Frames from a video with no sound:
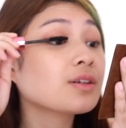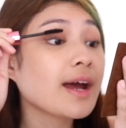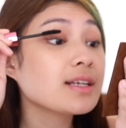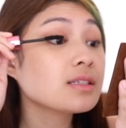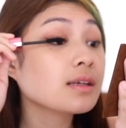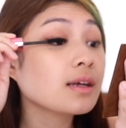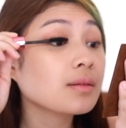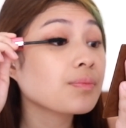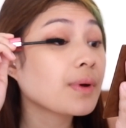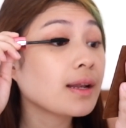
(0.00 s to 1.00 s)
dry
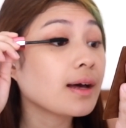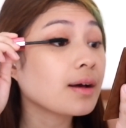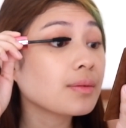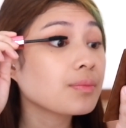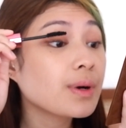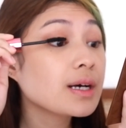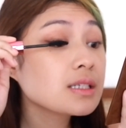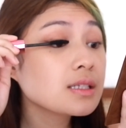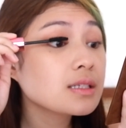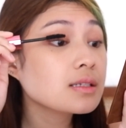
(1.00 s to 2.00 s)
skin pala,
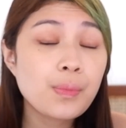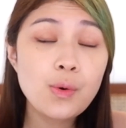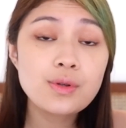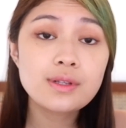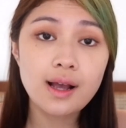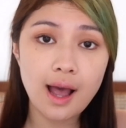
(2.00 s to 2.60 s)
mas prone